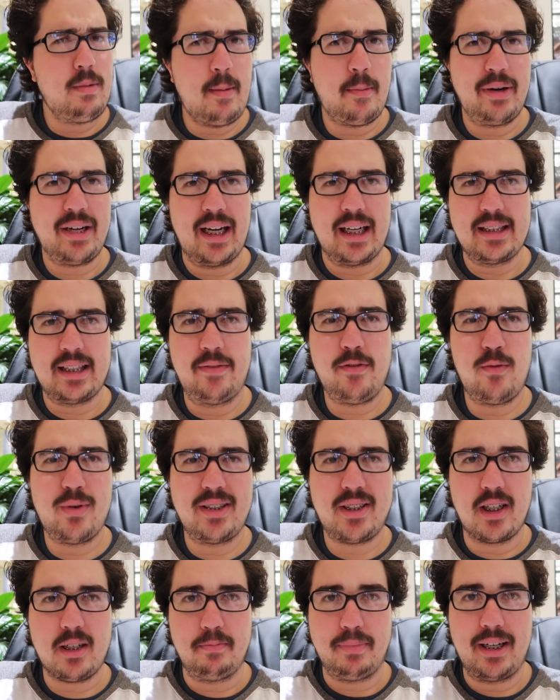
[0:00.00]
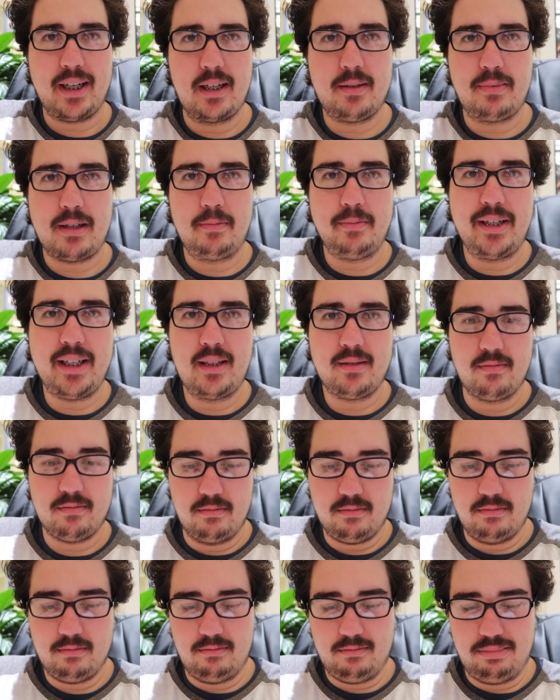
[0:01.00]
remember guys, if you wanna talk bad about me,
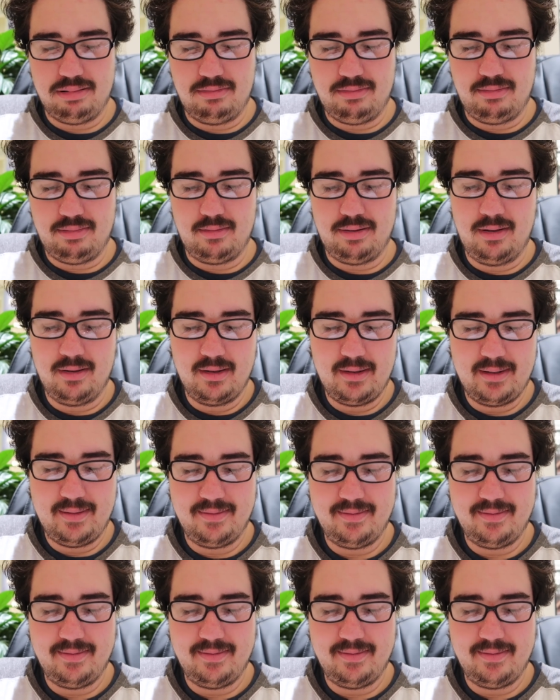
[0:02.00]
uh,